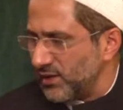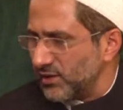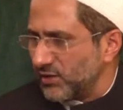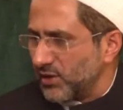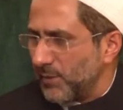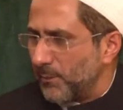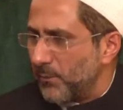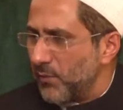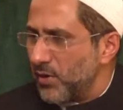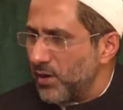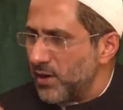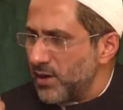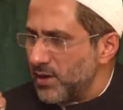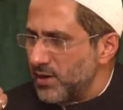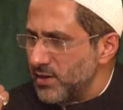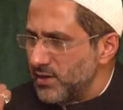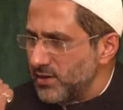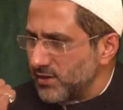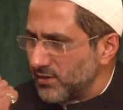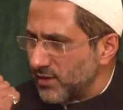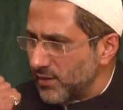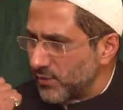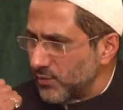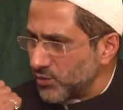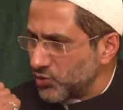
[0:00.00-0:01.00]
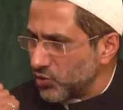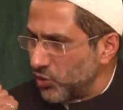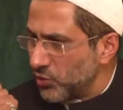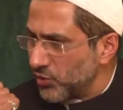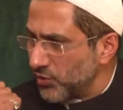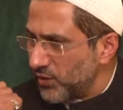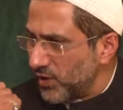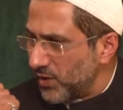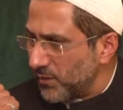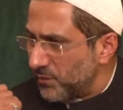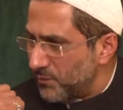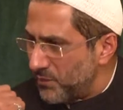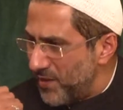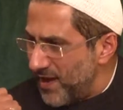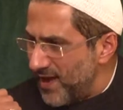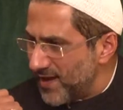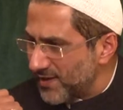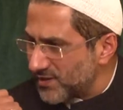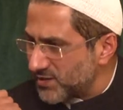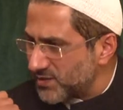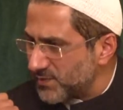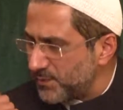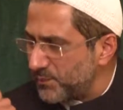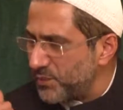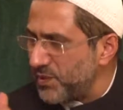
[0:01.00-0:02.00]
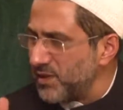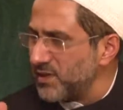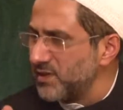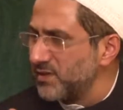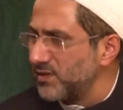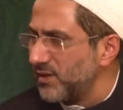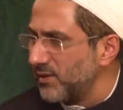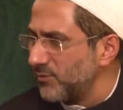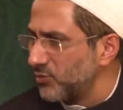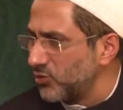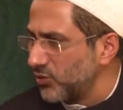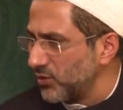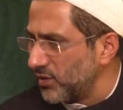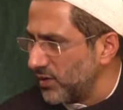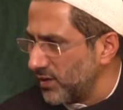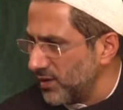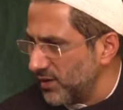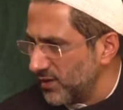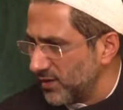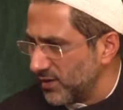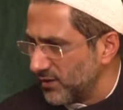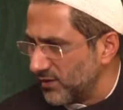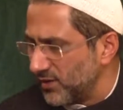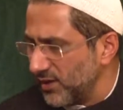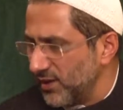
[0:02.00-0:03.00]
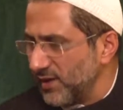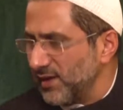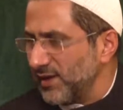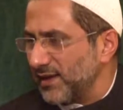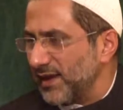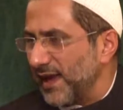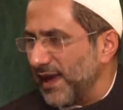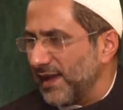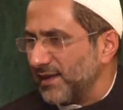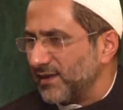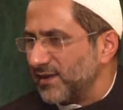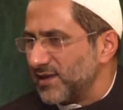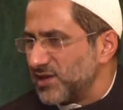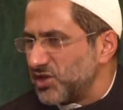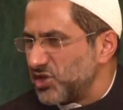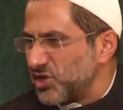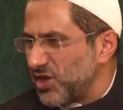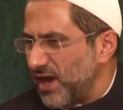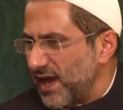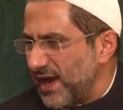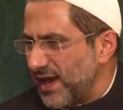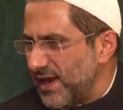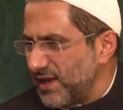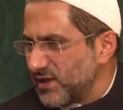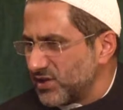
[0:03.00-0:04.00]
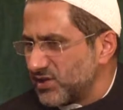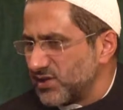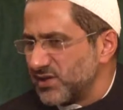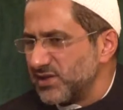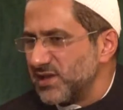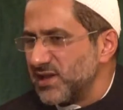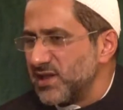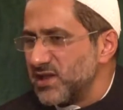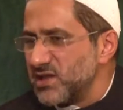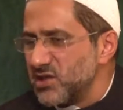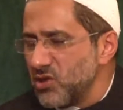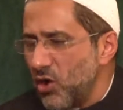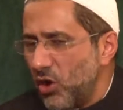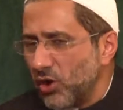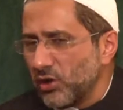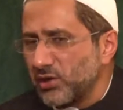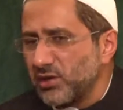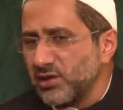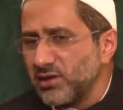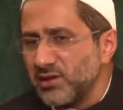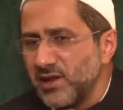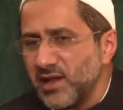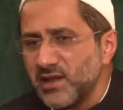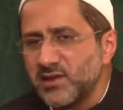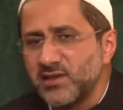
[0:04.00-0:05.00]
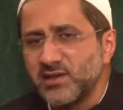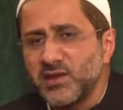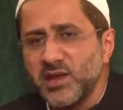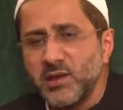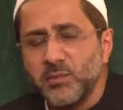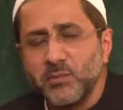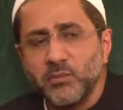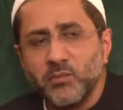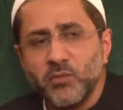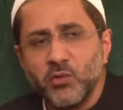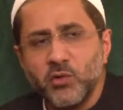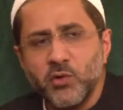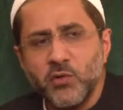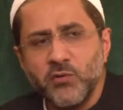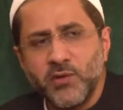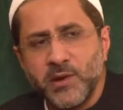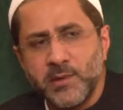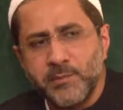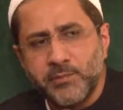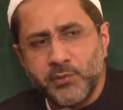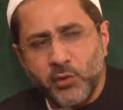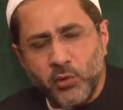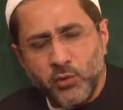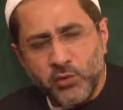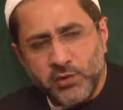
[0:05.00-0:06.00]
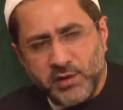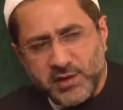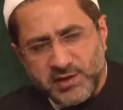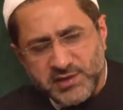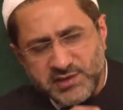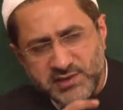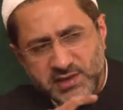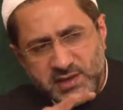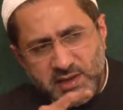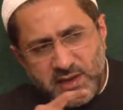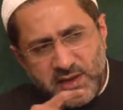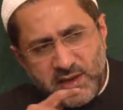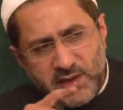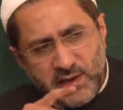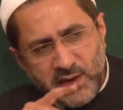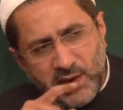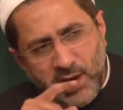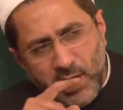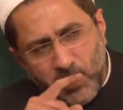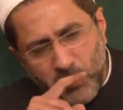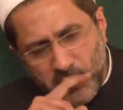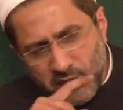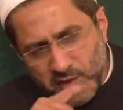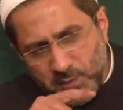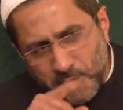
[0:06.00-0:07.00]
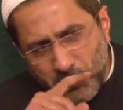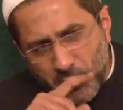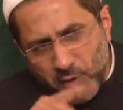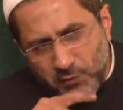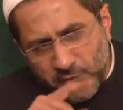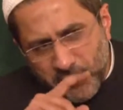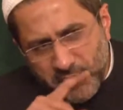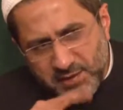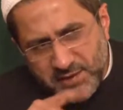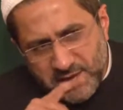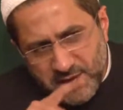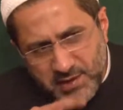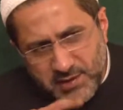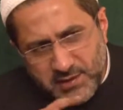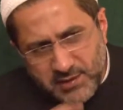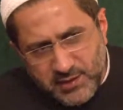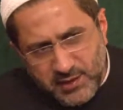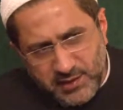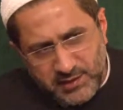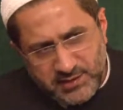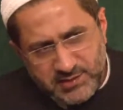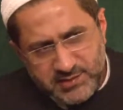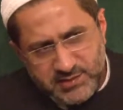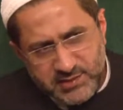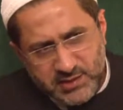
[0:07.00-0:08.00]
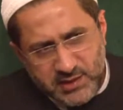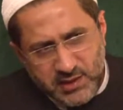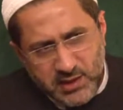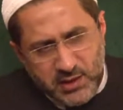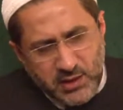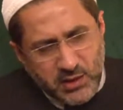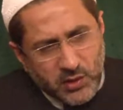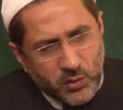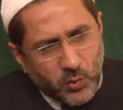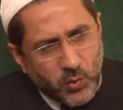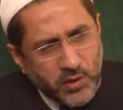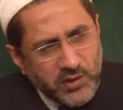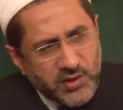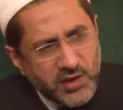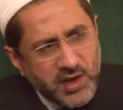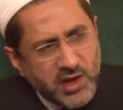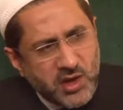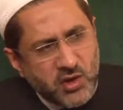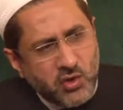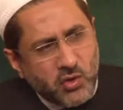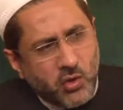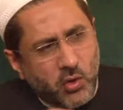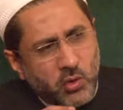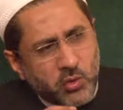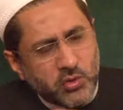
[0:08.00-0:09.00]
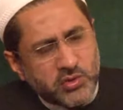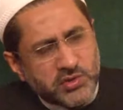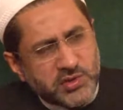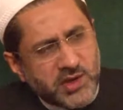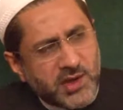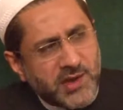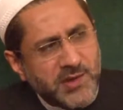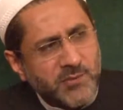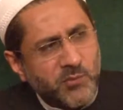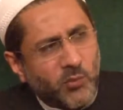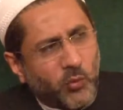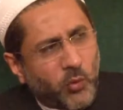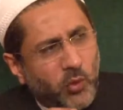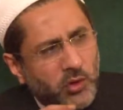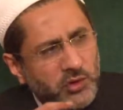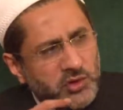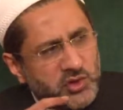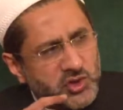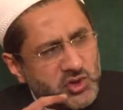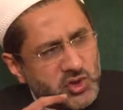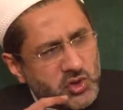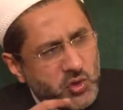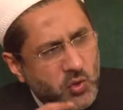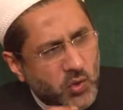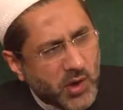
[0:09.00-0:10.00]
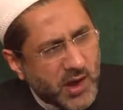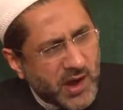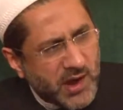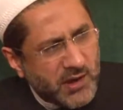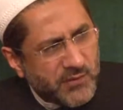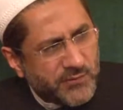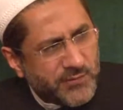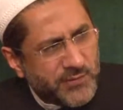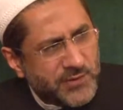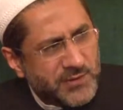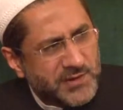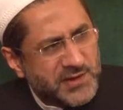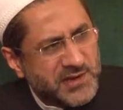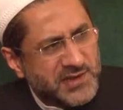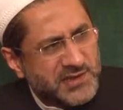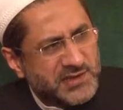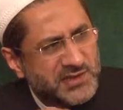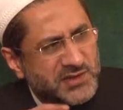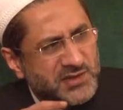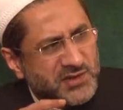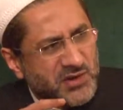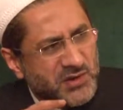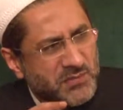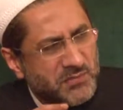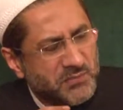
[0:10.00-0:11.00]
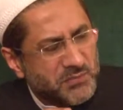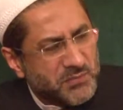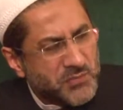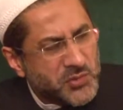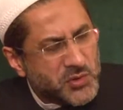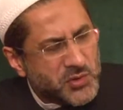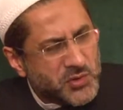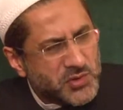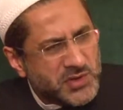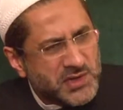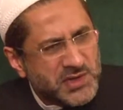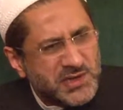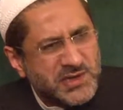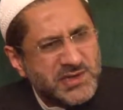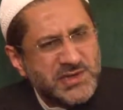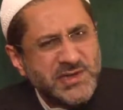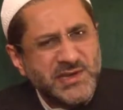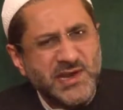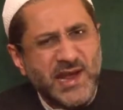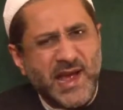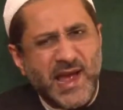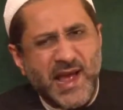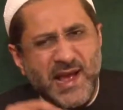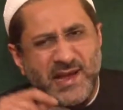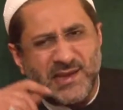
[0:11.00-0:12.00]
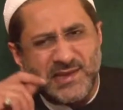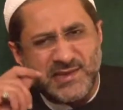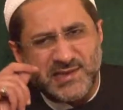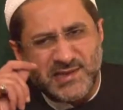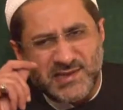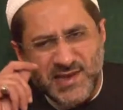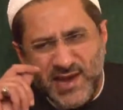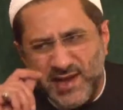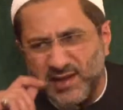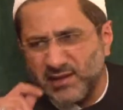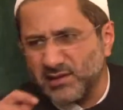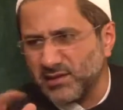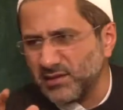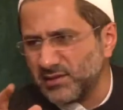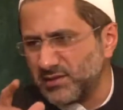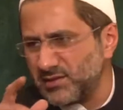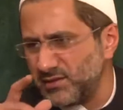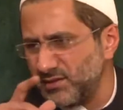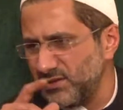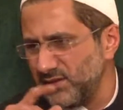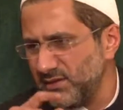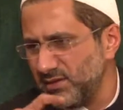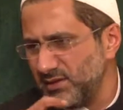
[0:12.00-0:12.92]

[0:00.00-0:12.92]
The burden that was on their backs pinned them to the earth, and the chains did not let them move and progress. Now, when the prophet did this, within no time whatsoever, his community excelled.